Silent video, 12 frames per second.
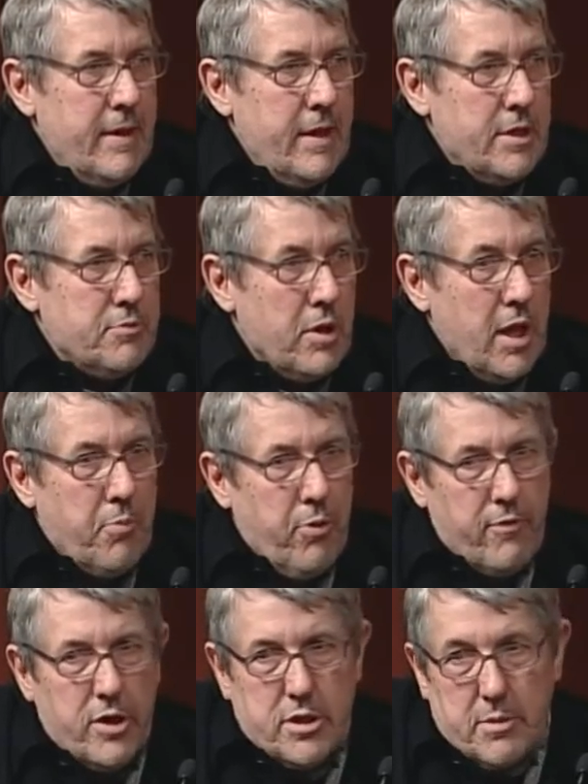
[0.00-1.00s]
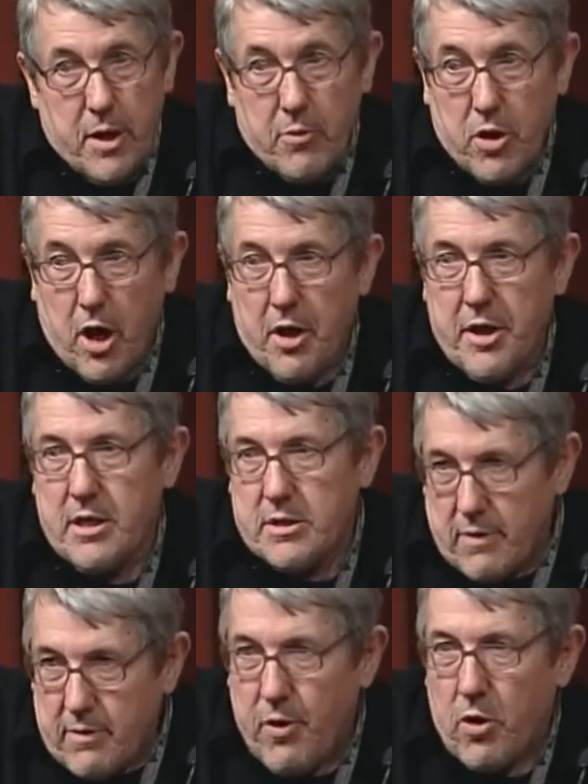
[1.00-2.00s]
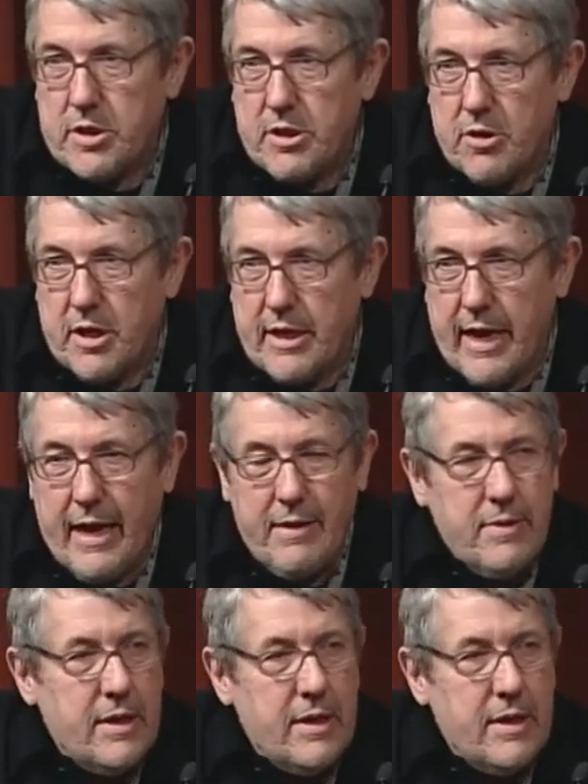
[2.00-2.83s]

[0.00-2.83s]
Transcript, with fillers: It's really a privilege to be with all these folks here today.